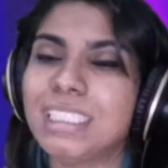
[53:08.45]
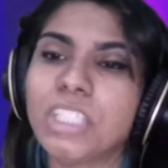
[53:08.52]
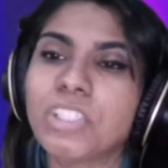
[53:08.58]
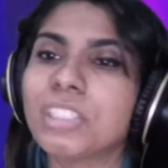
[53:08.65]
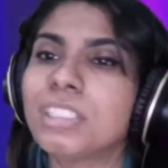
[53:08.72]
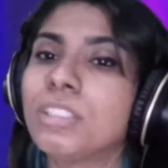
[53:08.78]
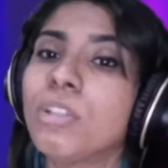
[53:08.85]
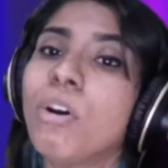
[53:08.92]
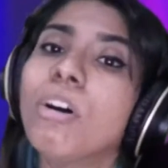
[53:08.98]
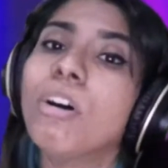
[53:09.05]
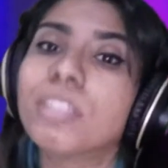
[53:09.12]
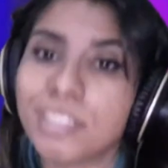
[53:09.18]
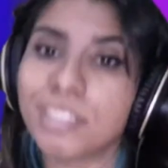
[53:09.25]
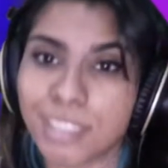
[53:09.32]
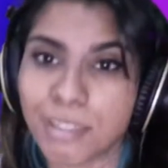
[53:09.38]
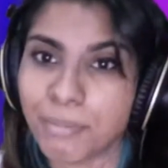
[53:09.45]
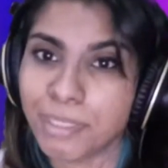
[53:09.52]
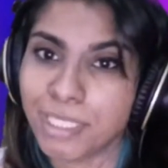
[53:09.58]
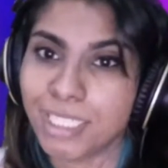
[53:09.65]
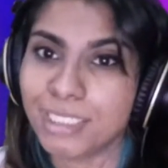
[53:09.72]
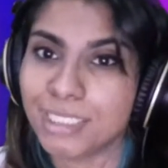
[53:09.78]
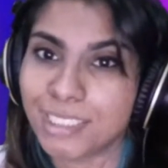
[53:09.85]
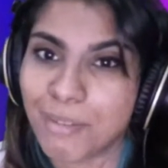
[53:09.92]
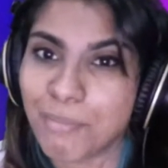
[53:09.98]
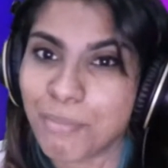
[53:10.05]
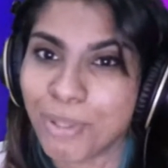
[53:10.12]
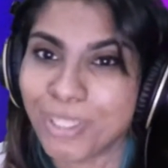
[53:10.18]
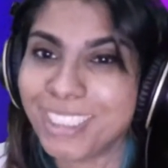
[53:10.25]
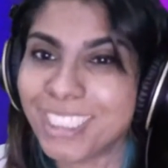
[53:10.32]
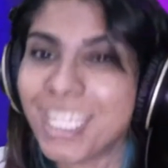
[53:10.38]
just talk to somebody at some
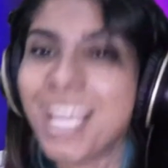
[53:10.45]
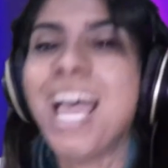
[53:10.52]
point,